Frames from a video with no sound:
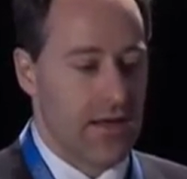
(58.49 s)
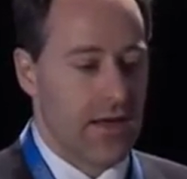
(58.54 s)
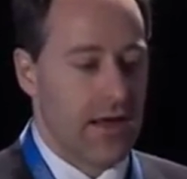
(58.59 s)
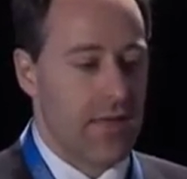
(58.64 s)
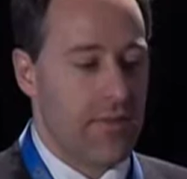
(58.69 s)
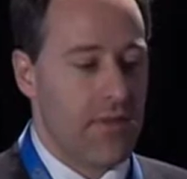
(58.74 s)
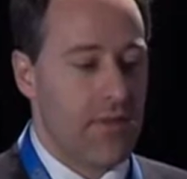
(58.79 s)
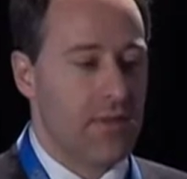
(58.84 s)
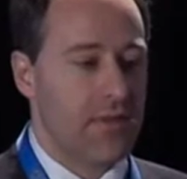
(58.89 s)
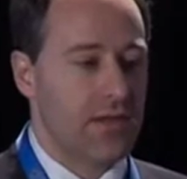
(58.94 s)

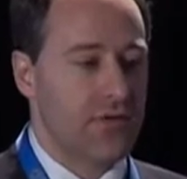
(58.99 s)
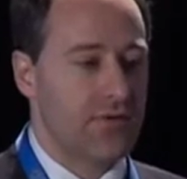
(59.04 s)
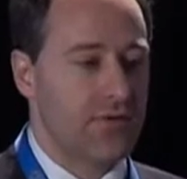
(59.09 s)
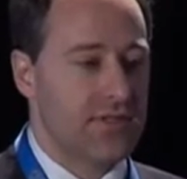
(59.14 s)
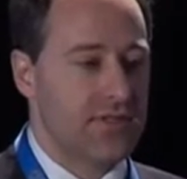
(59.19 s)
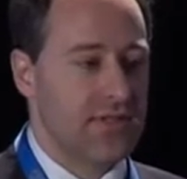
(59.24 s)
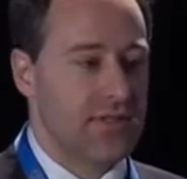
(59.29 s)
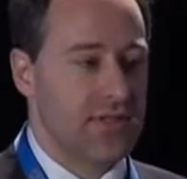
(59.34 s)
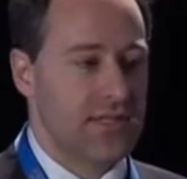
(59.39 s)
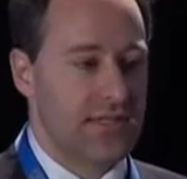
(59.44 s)
and then the two
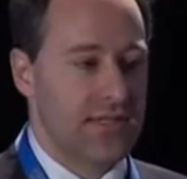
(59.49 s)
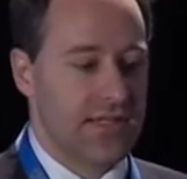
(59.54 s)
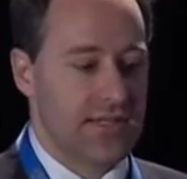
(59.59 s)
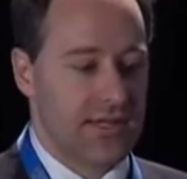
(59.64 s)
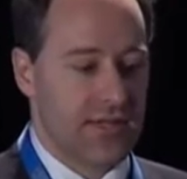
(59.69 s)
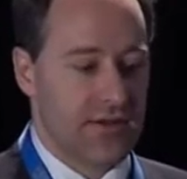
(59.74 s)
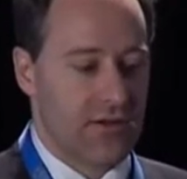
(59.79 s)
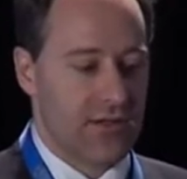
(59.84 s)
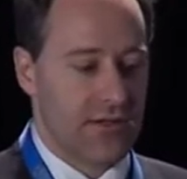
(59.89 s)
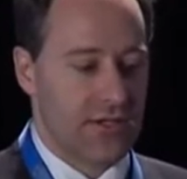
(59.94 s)
CT
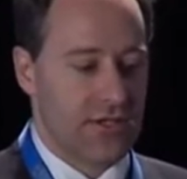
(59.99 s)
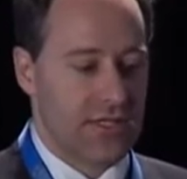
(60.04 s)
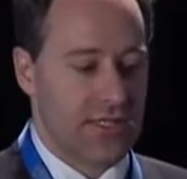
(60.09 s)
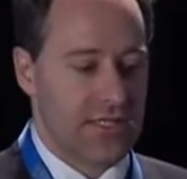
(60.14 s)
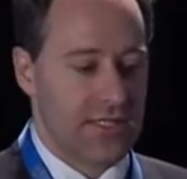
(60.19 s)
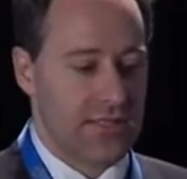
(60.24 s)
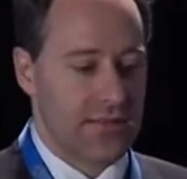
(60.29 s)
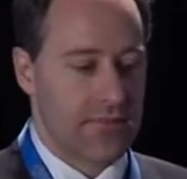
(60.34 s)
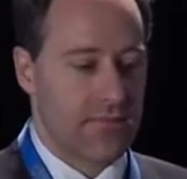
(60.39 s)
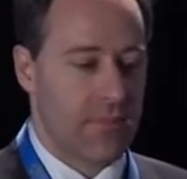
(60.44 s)

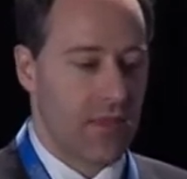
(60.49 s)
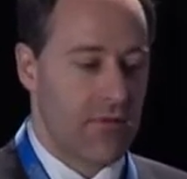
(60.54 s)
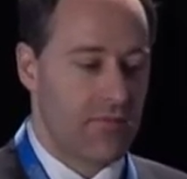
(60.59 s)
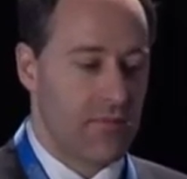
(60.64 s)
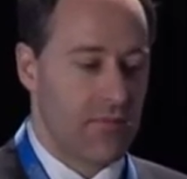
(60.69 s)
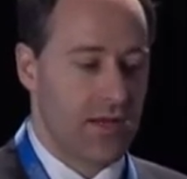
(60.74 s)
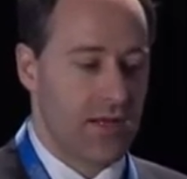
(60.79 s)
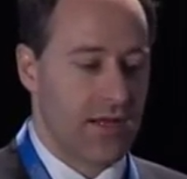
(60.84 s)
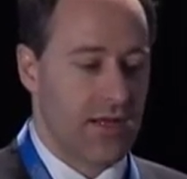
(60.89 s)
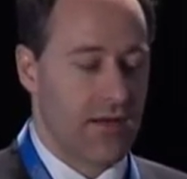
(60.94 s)
technologies
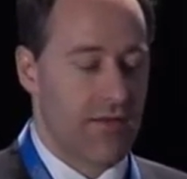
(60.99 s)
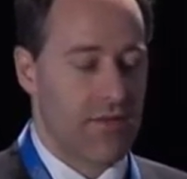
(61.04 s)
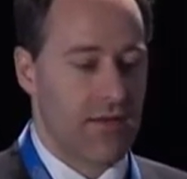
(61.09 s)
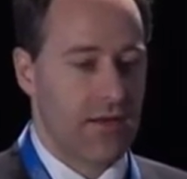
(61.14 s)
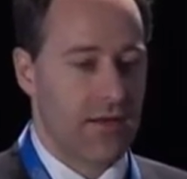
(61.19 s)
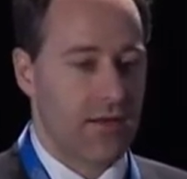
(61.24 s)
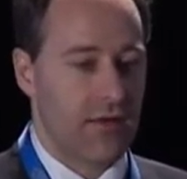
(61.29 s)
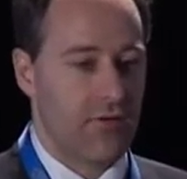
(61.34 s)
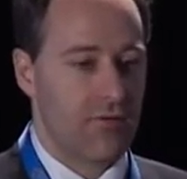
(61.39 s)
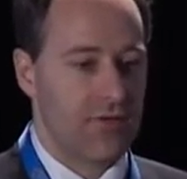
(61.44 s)
everybody I
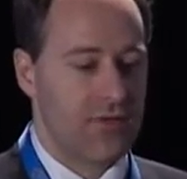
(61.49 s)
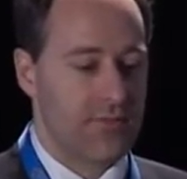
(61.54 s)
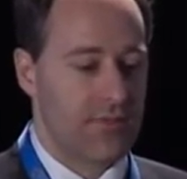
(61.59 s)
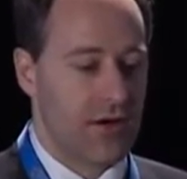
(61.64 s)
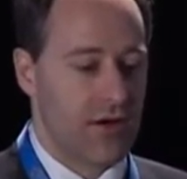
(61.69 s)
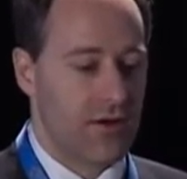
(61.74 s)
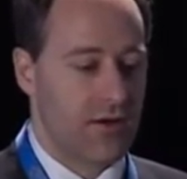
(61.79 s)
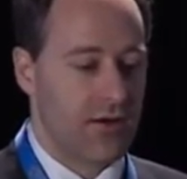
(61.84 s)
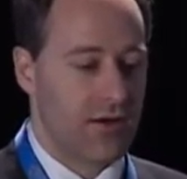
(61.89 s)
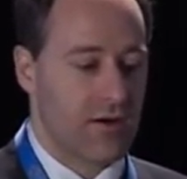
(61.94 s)
think knows
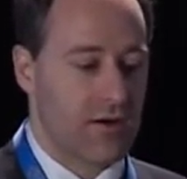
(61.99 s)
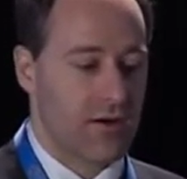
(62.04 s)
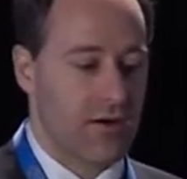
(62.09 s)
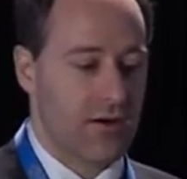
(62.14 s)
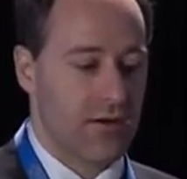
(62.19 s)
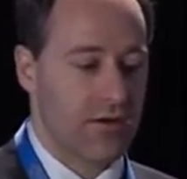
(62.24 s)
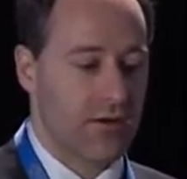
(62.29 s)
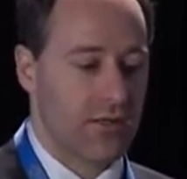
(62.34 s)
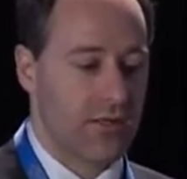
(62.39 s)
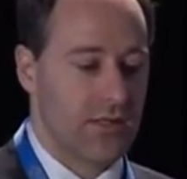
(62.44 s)
about,
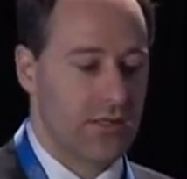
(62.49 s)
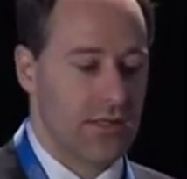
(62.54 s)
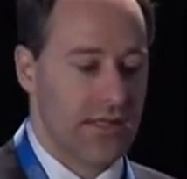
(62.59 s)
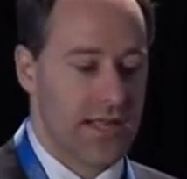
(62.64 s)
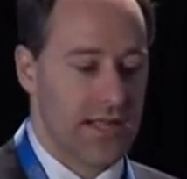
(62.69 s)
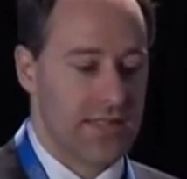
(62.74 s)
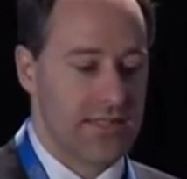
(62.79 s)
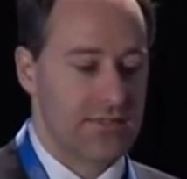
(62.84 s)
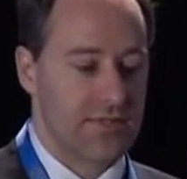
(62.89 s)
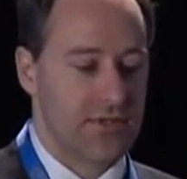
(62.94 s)

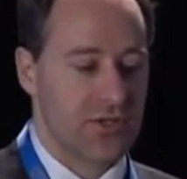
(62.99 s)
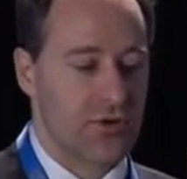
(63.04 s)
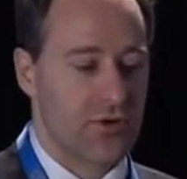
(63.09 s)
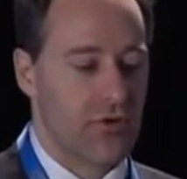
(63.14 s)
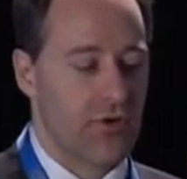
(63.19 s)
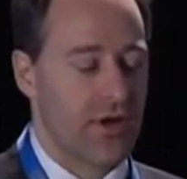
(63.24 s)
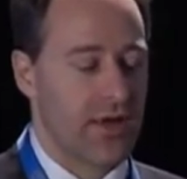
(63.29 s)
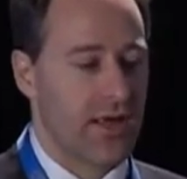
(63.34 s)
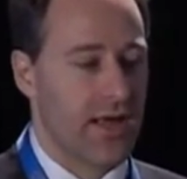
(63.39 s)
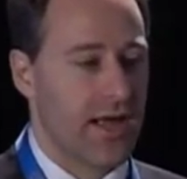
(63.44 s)
calcium
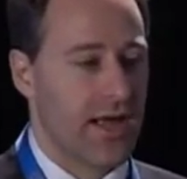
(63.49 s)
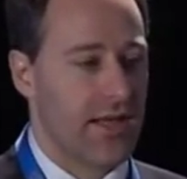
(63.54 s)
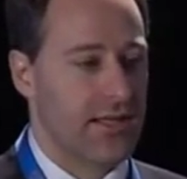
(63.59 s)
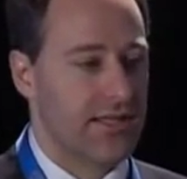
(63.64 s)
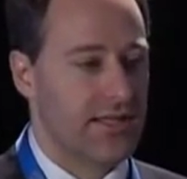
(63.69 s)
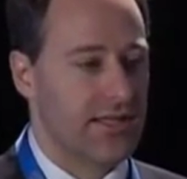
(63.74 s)
scoring and